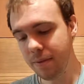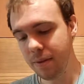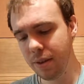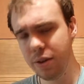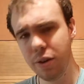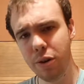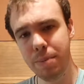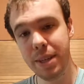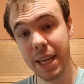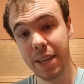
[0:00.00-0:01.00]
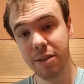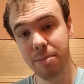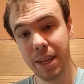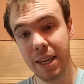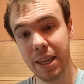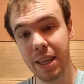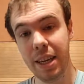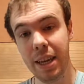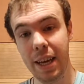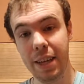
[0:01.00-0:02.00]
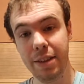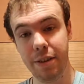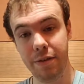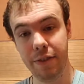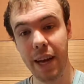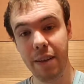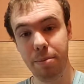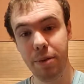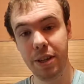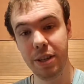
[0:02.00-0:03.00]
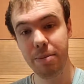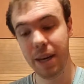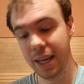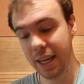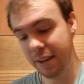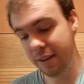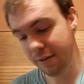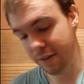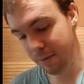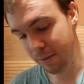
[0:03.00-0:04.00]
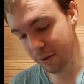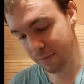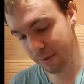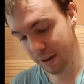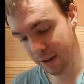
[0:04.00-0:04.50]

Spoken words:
So a pentantomid has a 5-pointed body for the most part.